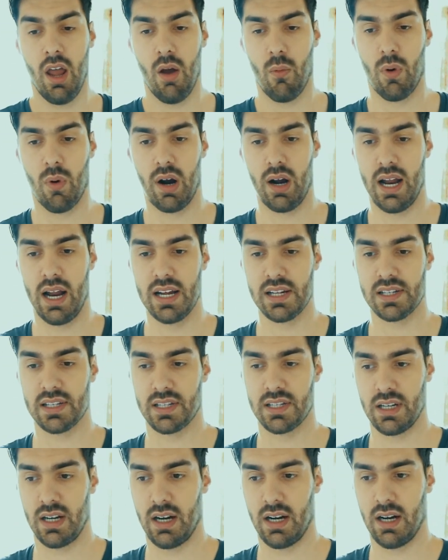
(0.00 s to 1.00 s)
whereas
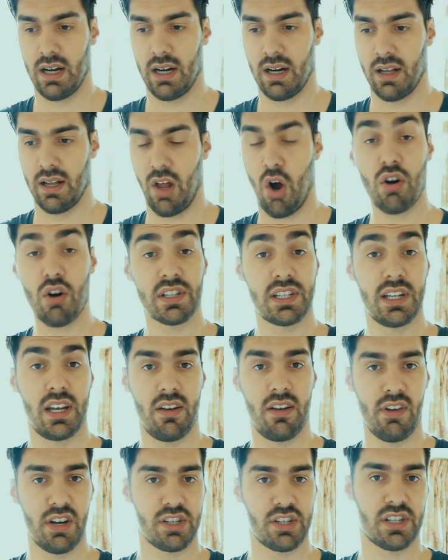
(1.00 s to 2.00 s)
the
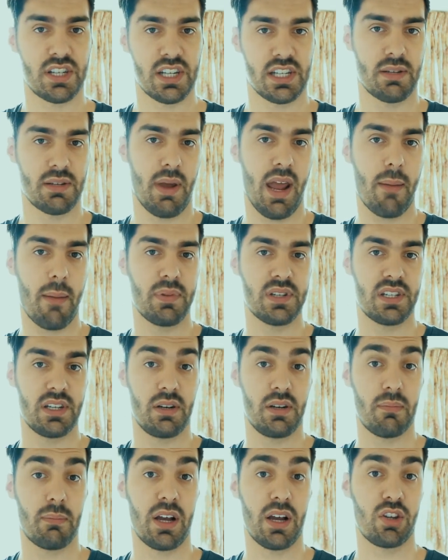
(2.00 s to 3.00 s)
oxidative energy system happens in
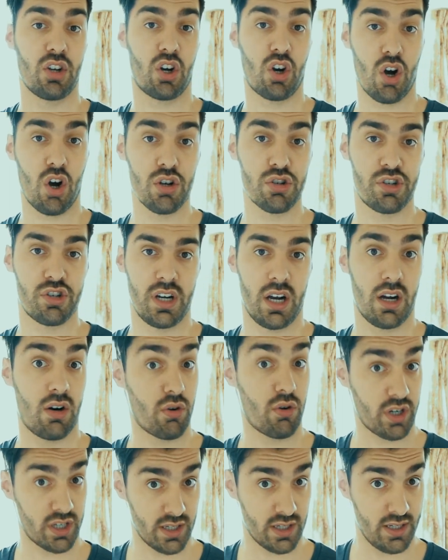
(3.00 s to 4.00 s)
mitochondria,
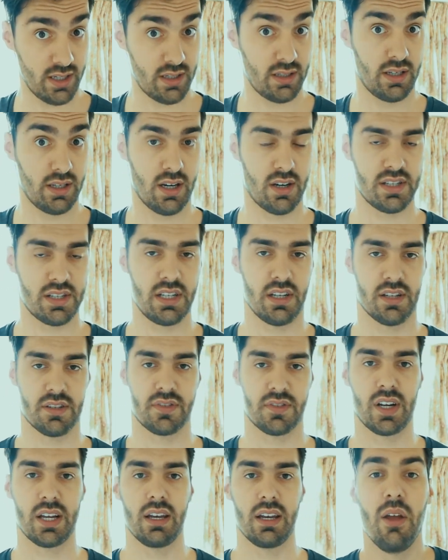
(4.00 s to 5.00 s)
organelle in our cells,
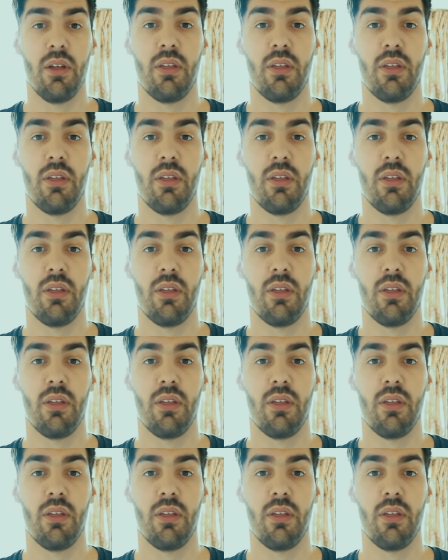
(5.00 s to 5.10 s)
right?